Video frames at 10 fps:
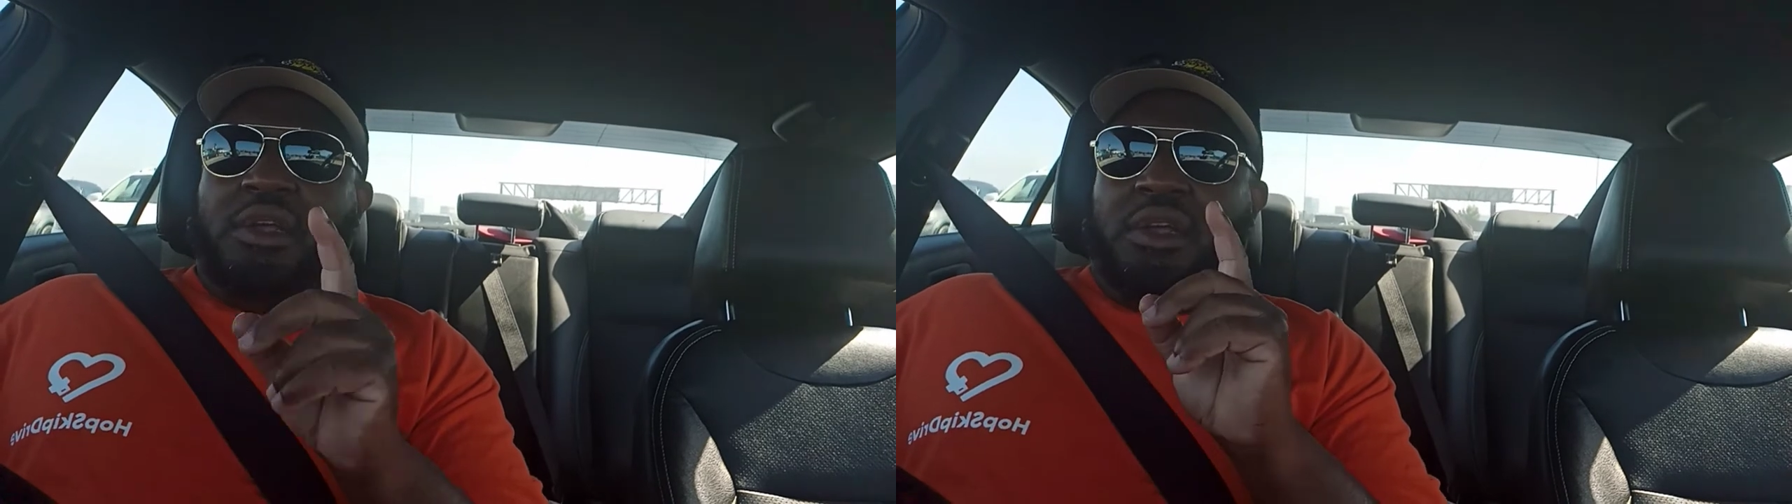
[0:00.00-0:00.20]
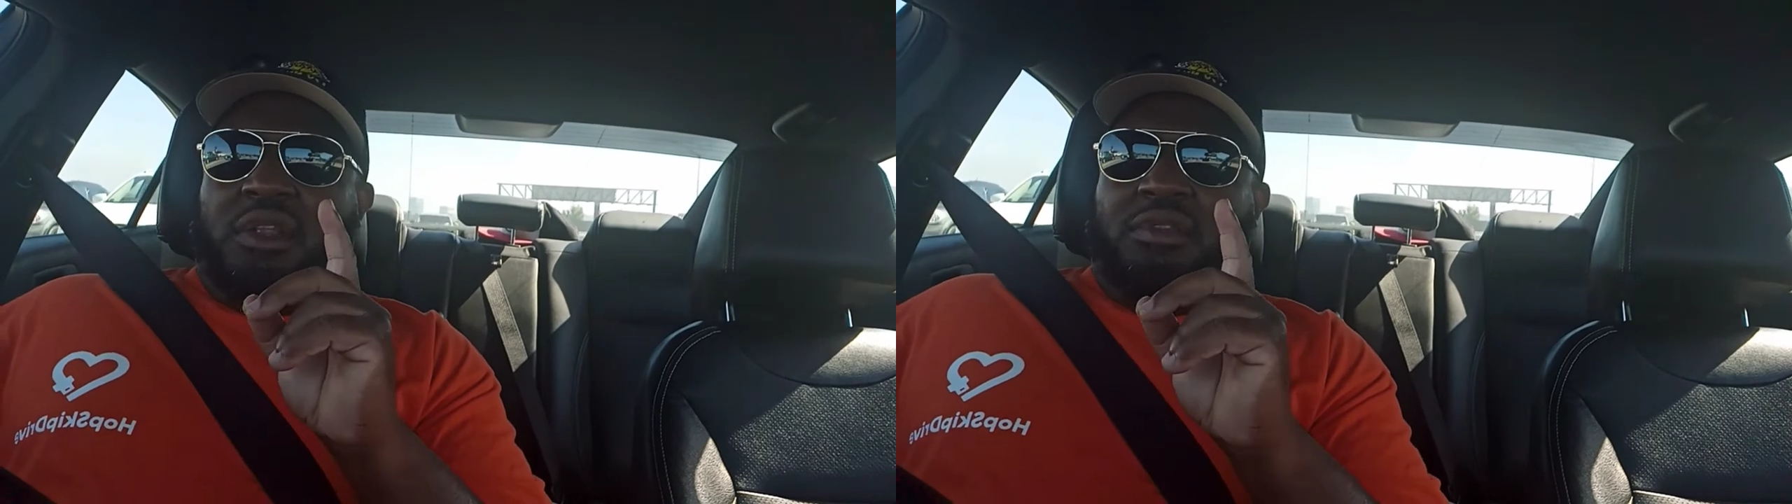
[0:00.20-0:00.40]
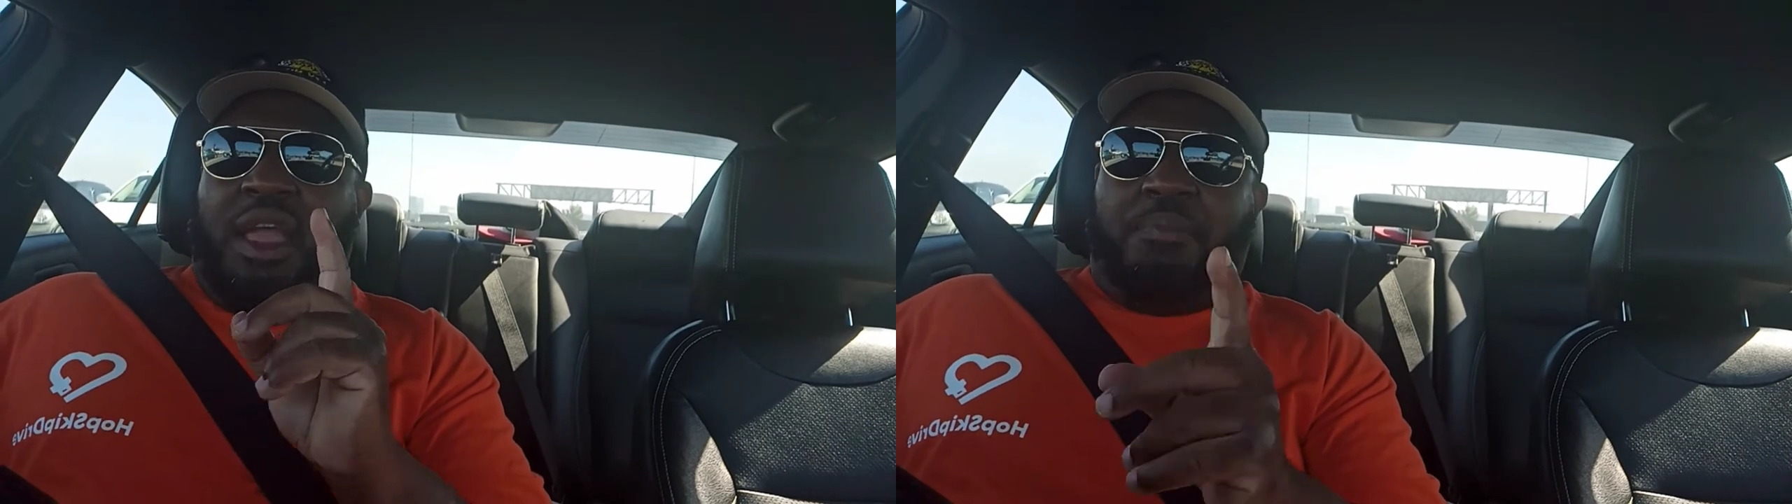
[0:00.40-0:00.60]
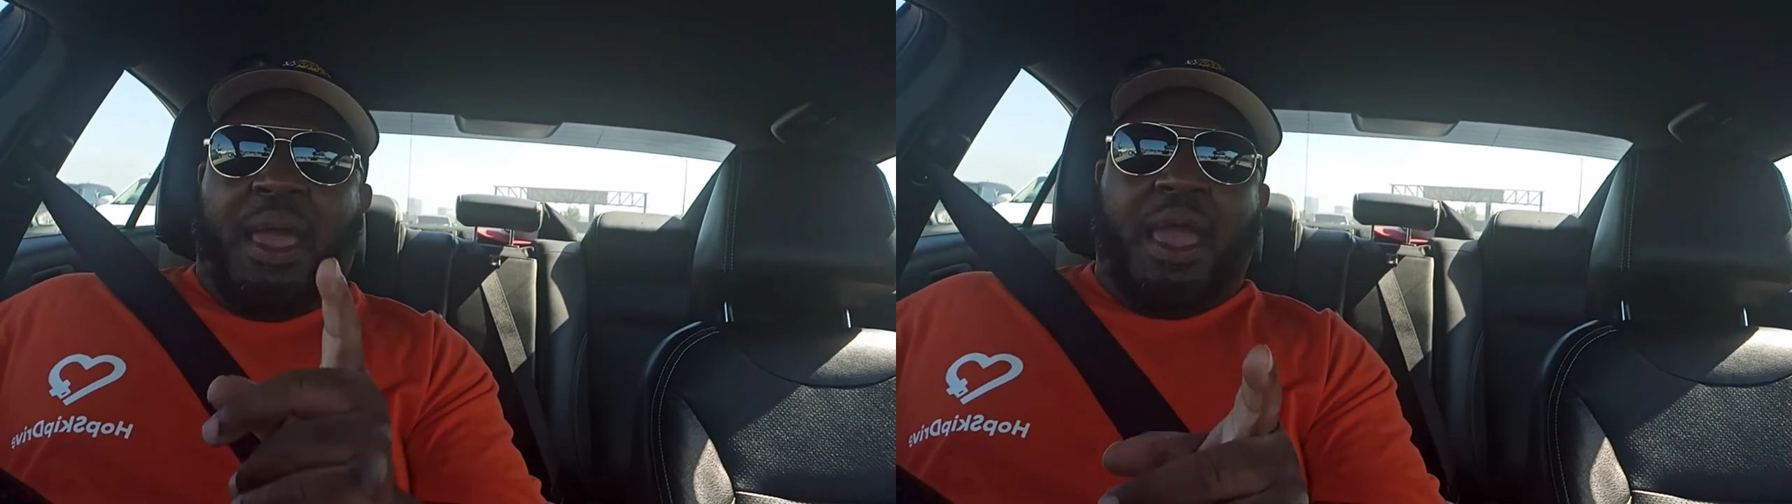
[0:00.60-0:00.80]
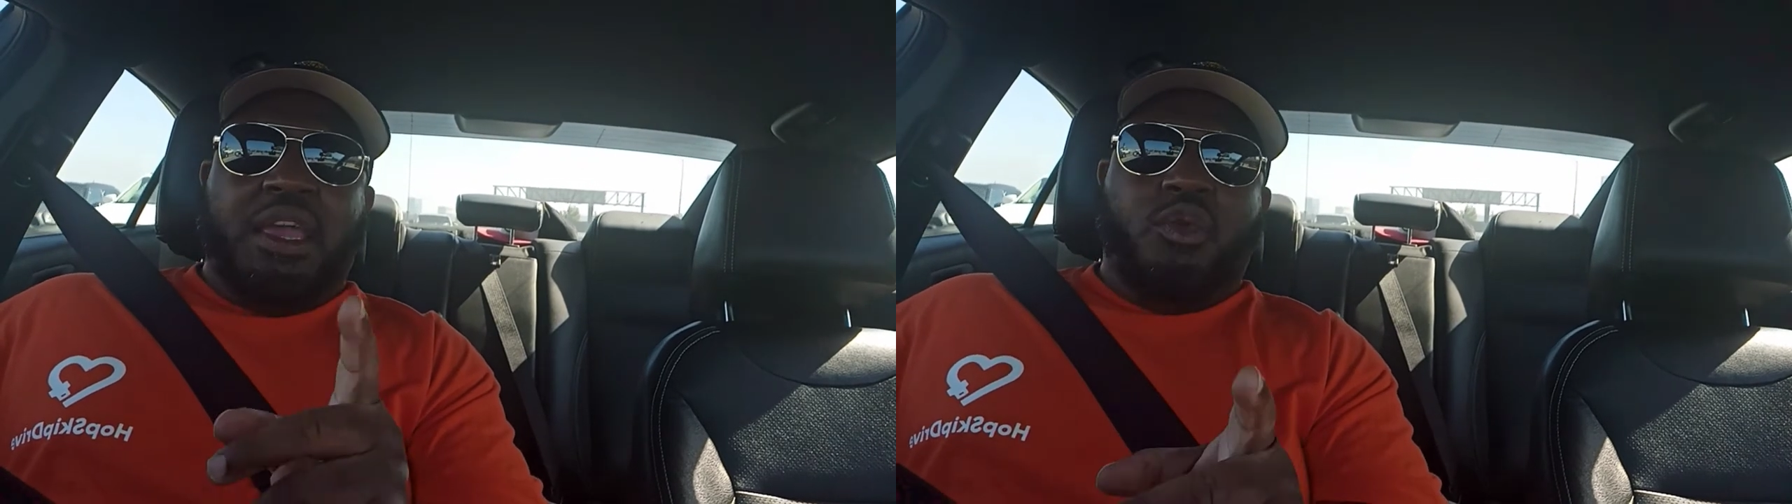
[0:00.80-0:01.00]
They
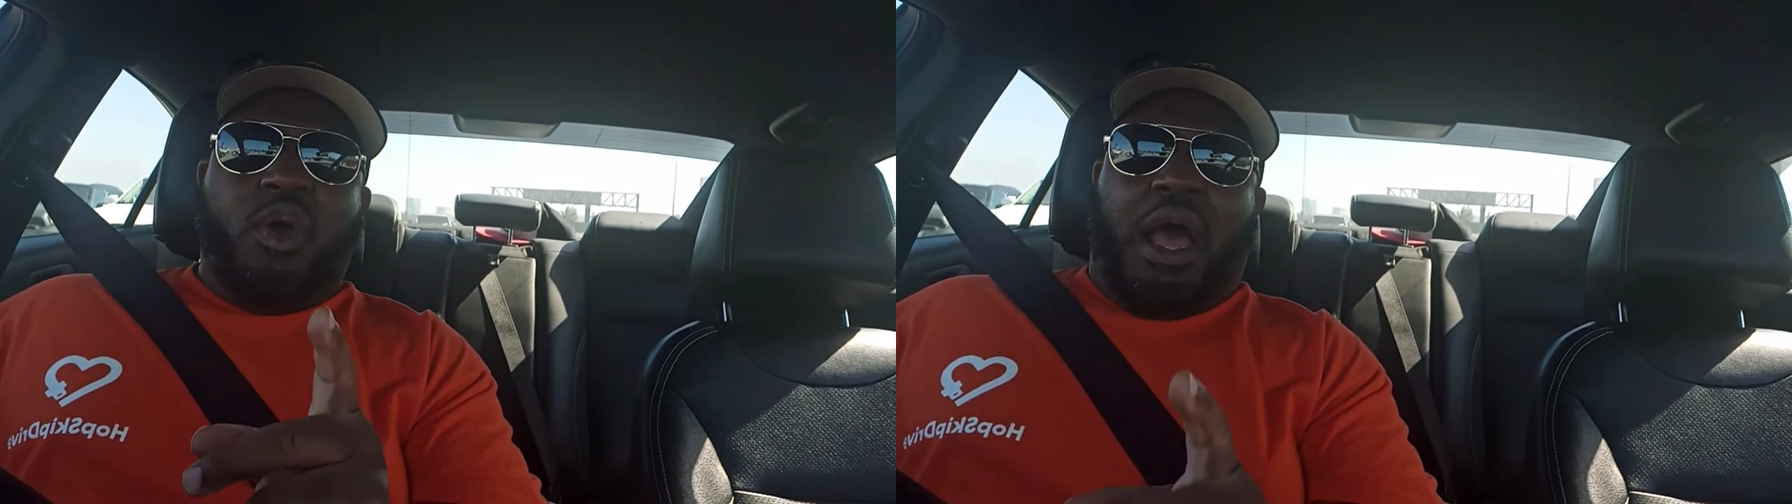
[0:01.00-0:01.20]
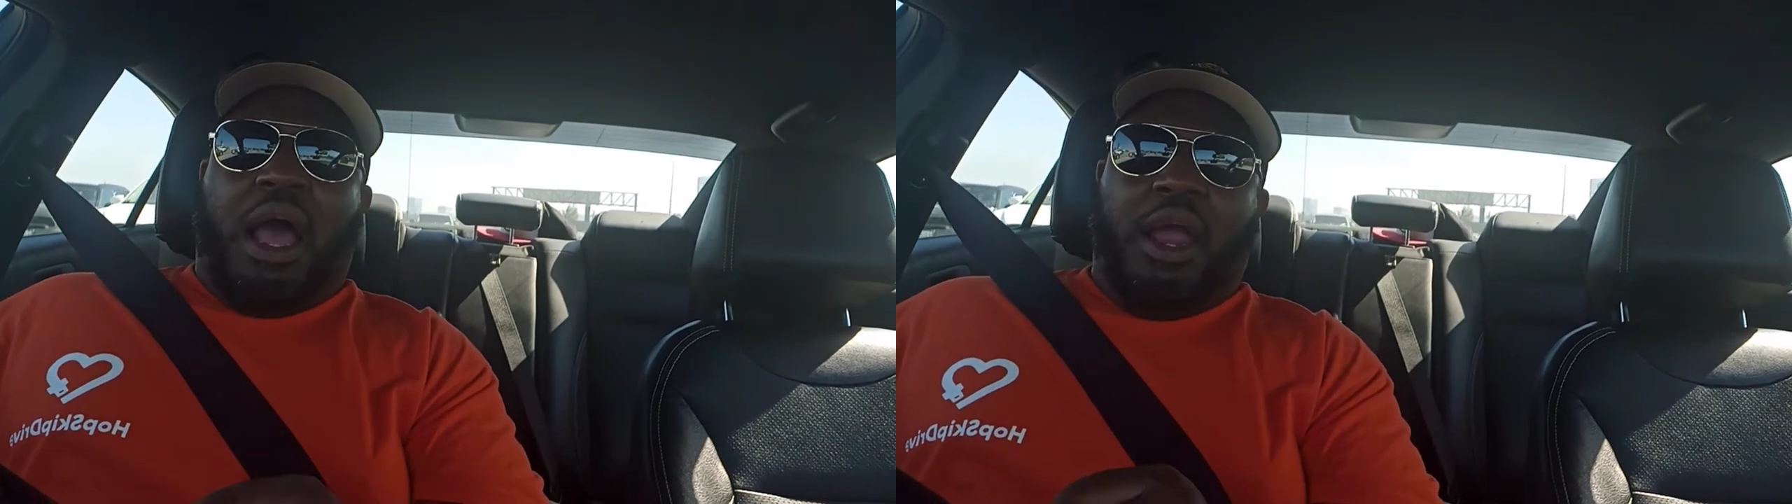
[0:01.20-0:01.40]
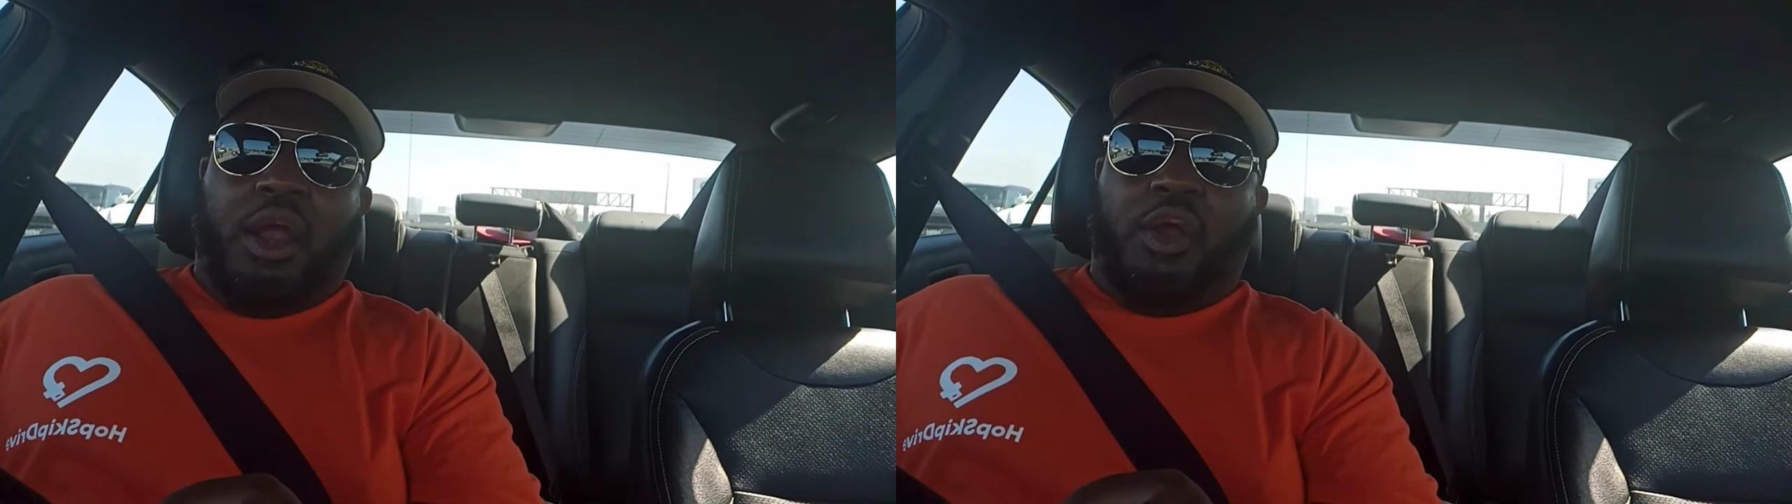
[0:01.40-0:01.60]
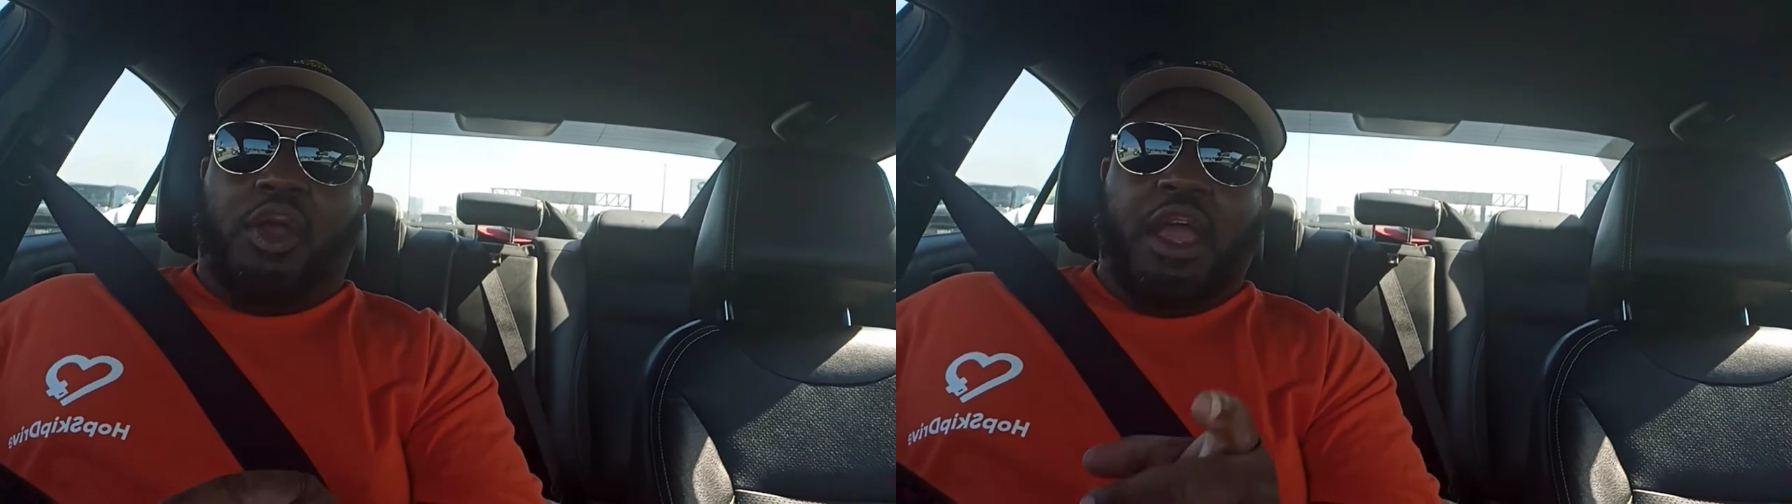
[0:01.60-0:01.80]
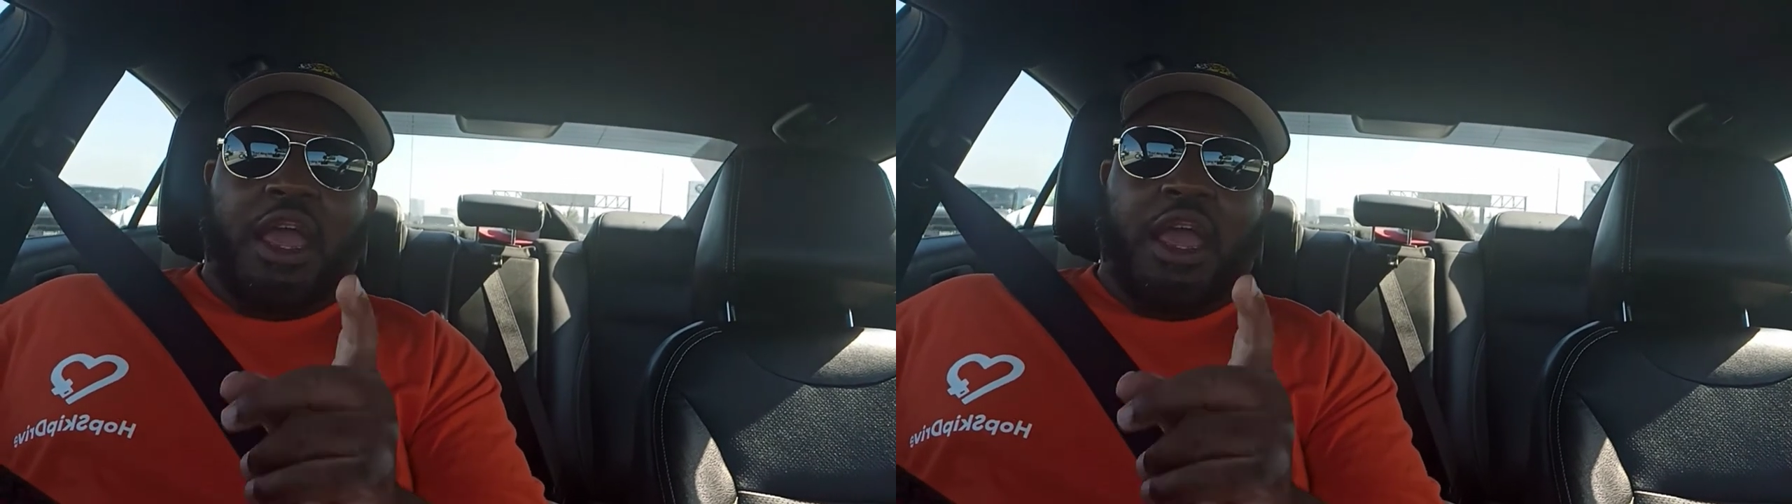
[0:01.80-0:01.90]
pay you higher,